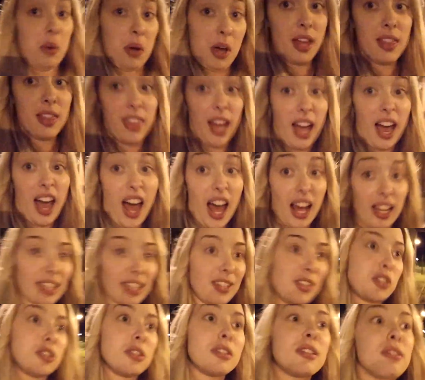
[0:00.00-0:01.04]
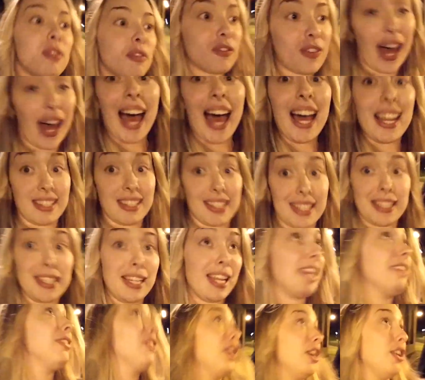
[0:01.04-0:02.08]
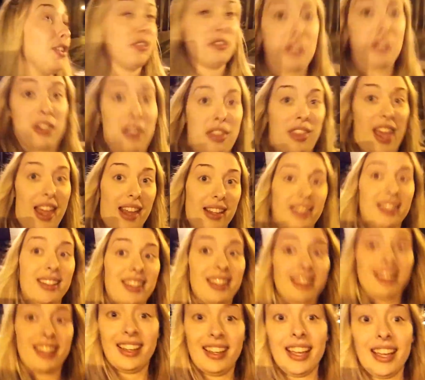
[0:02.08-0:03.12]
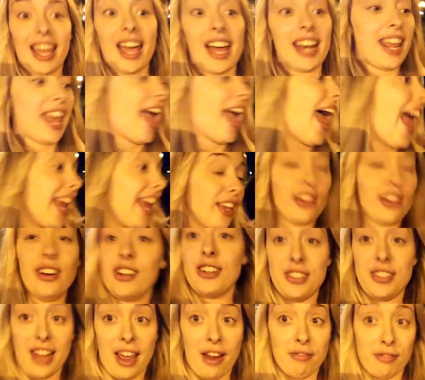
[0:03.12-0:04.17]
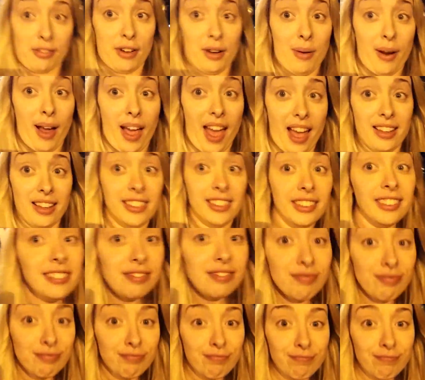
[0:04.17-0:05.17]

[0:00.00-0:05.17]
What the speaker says: If you heard that, Alex just farted in the under thing and it echoed everywhere.